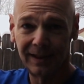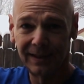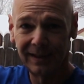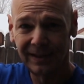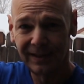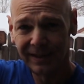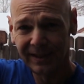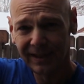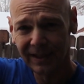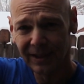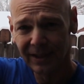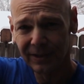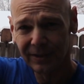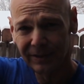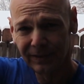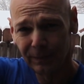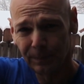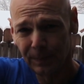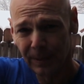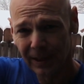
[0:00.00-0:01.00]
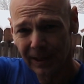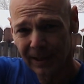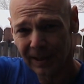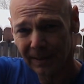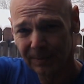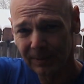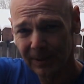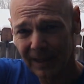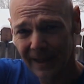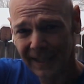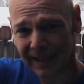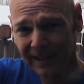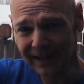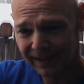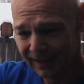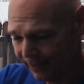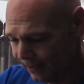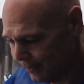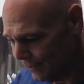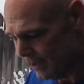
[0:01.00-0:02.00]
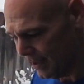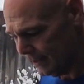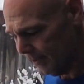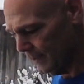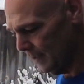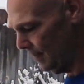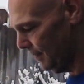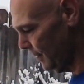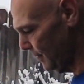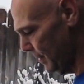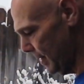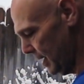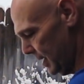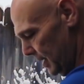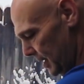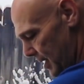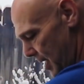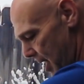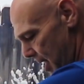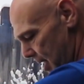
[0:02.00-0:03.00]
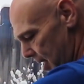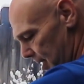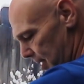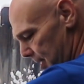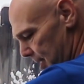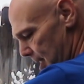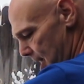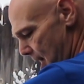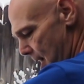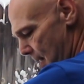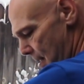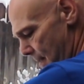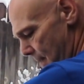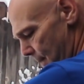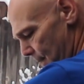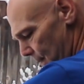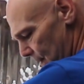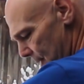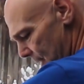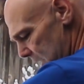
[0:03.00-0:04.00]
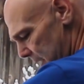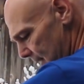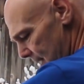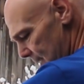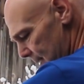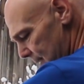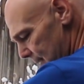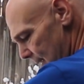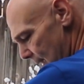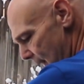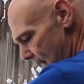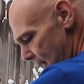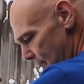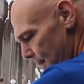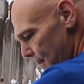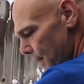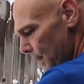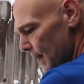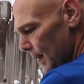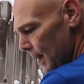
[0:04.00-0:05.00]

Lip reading: There you go. Picking up the heat at the transceiver. We can take it inside.